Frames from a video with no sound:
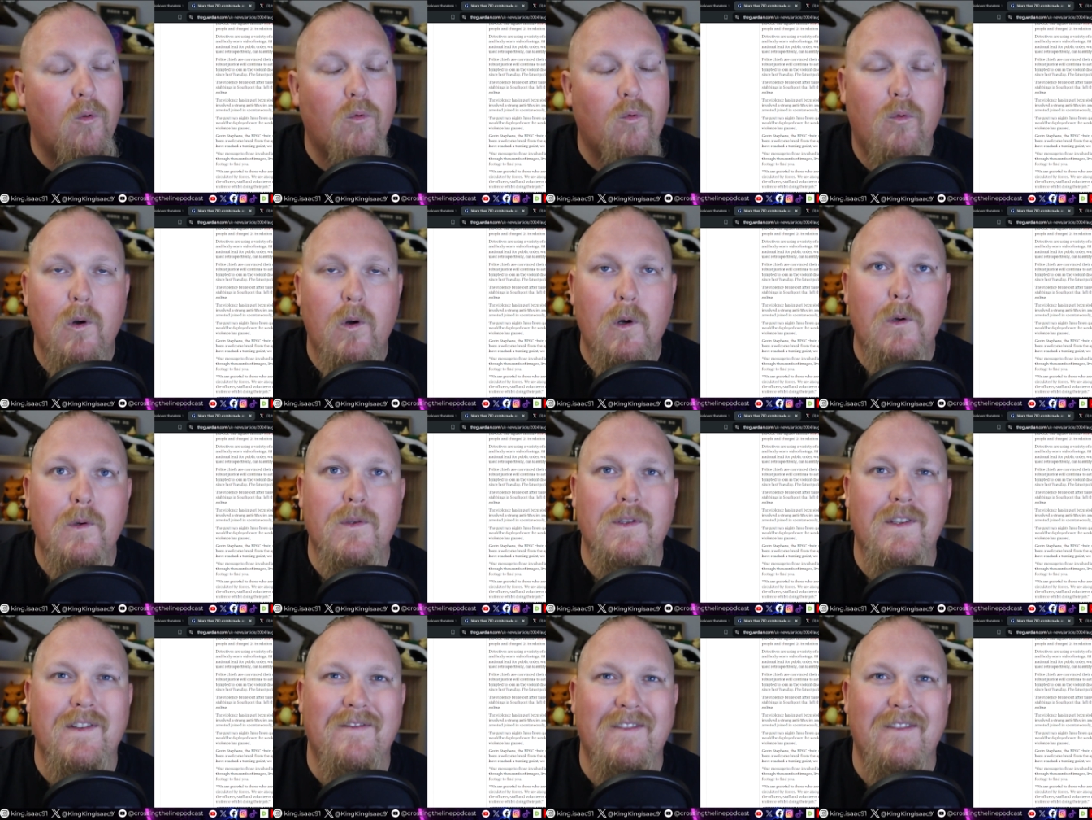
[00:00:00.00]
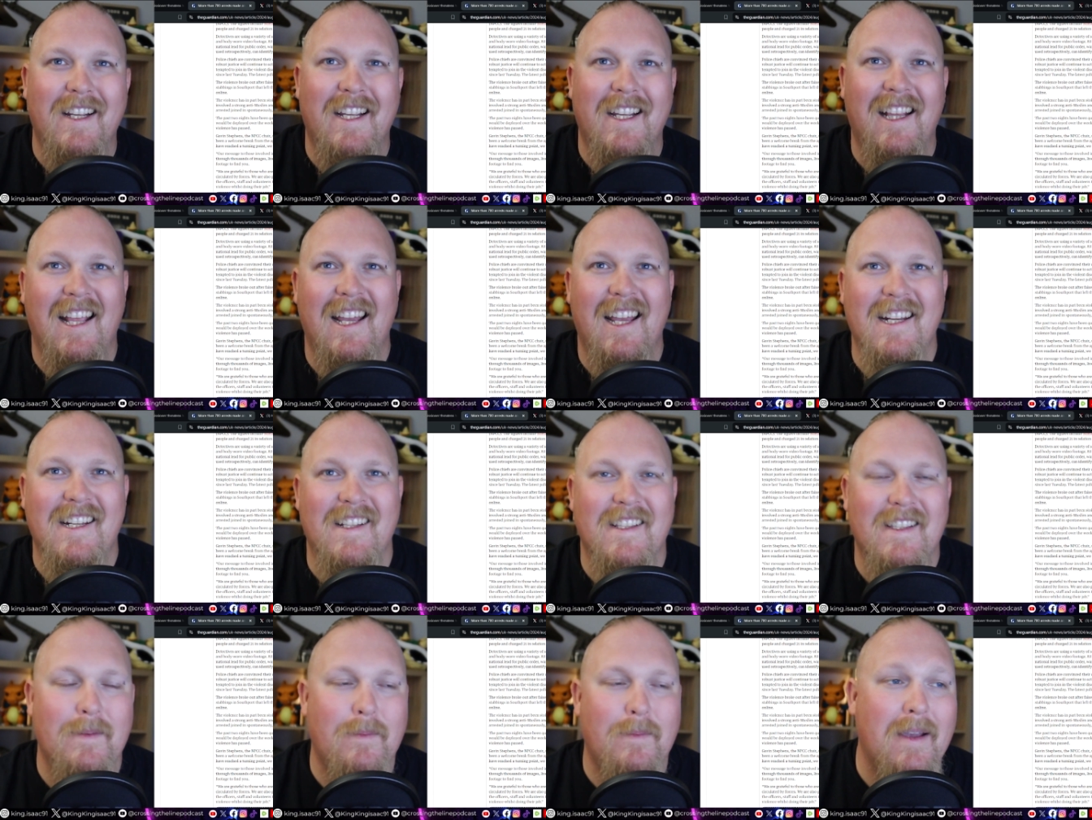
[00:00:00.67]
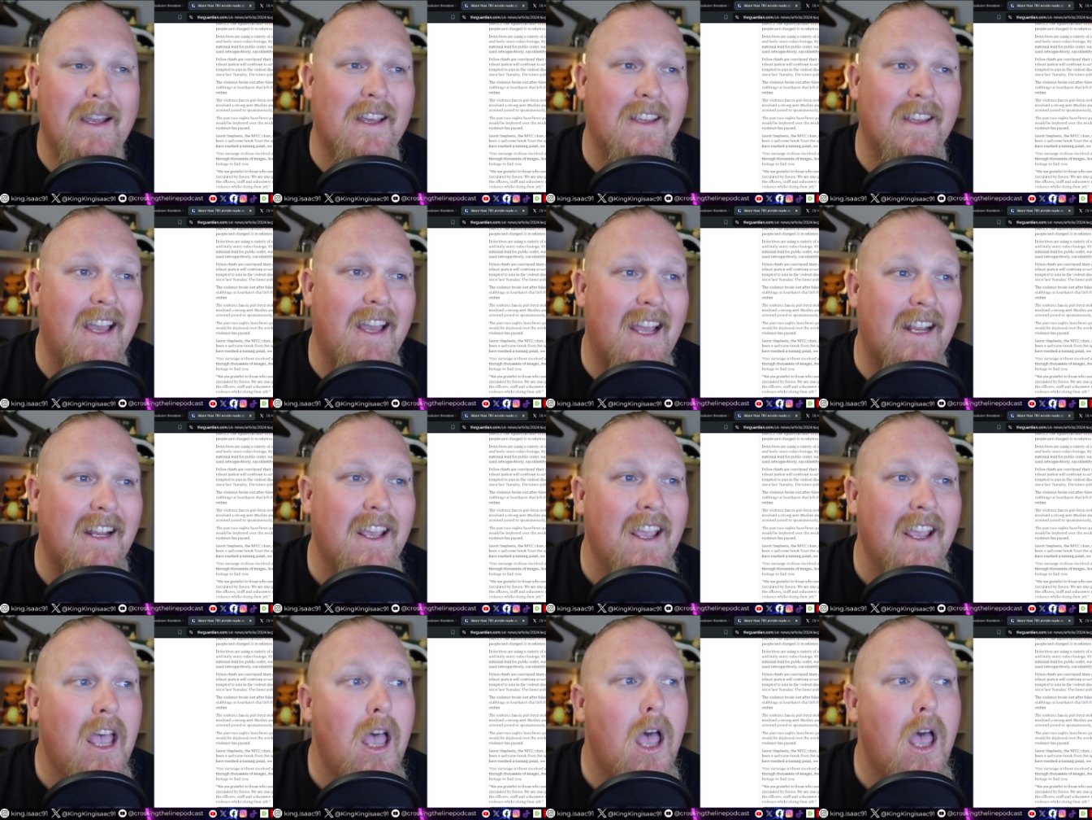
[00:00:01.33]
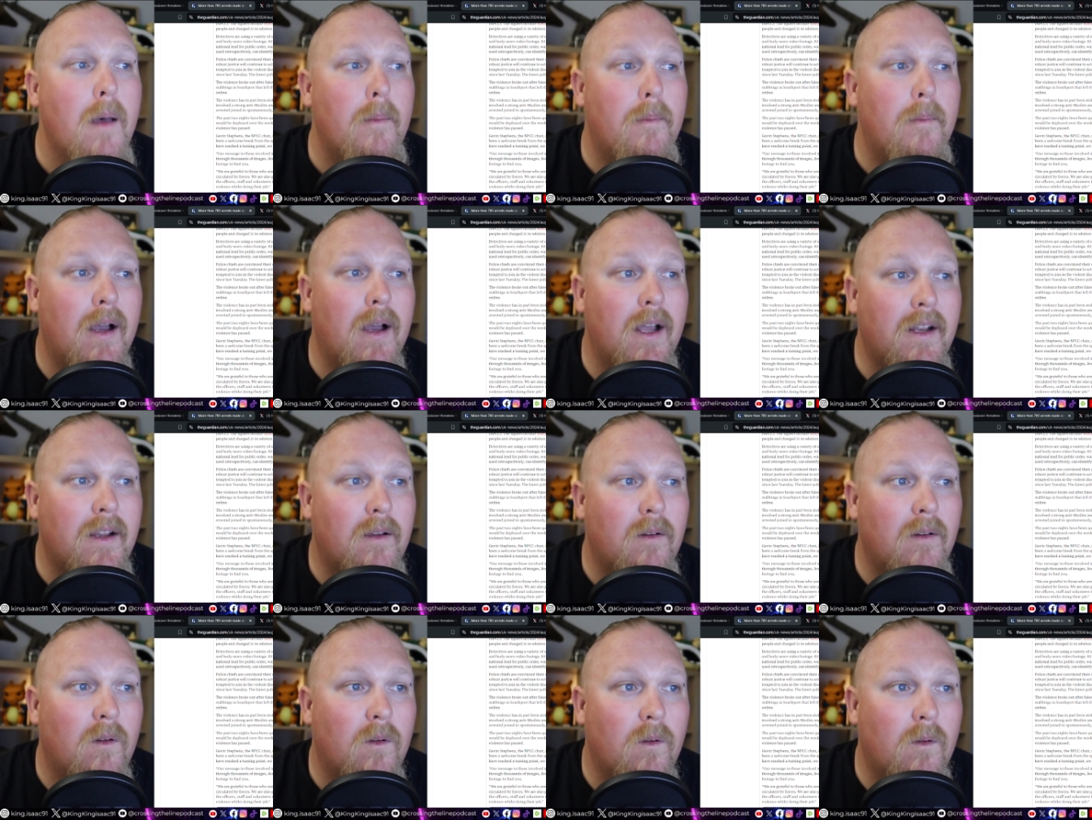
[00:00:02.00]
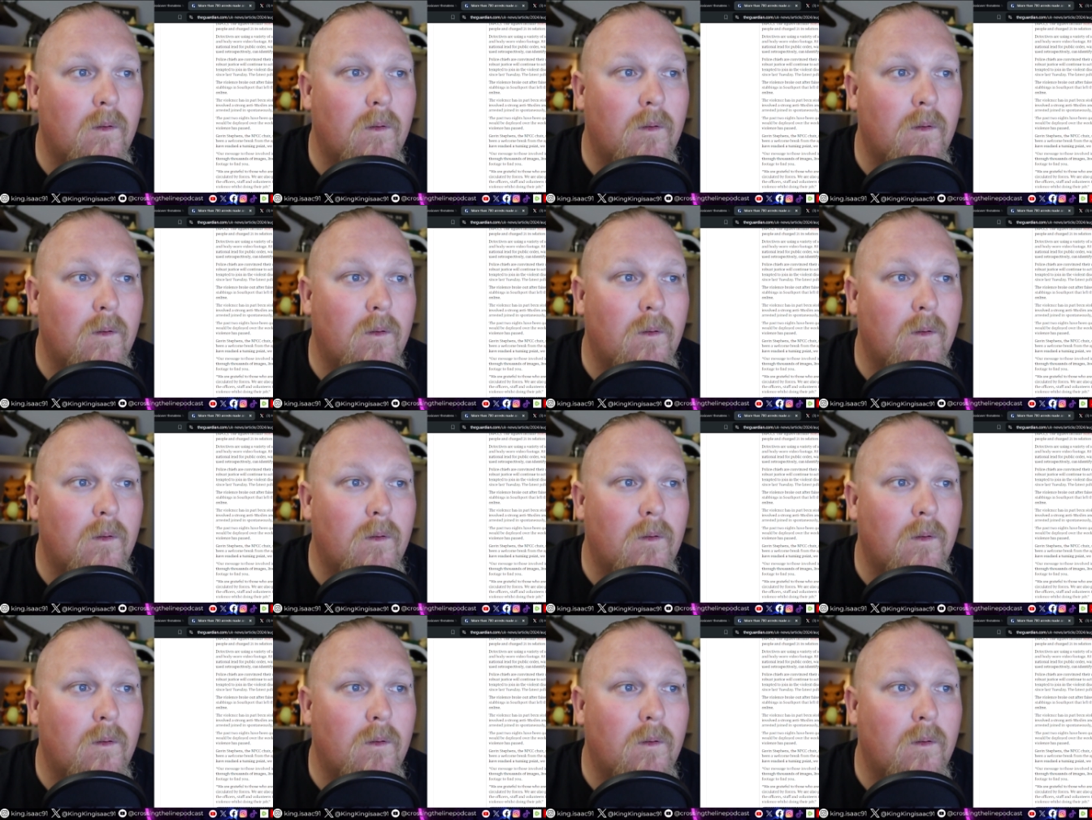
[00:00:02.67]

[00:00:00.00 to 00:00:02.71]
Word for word: rules and regulations about that. But